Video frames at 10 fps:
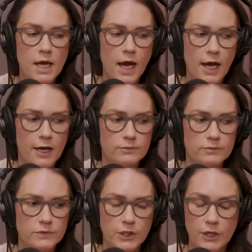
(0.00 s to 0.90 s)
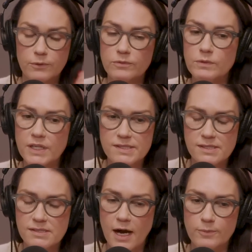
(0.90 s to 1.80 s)
Is the
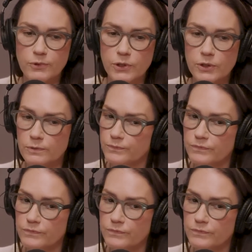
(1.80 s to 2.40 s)
sky blue?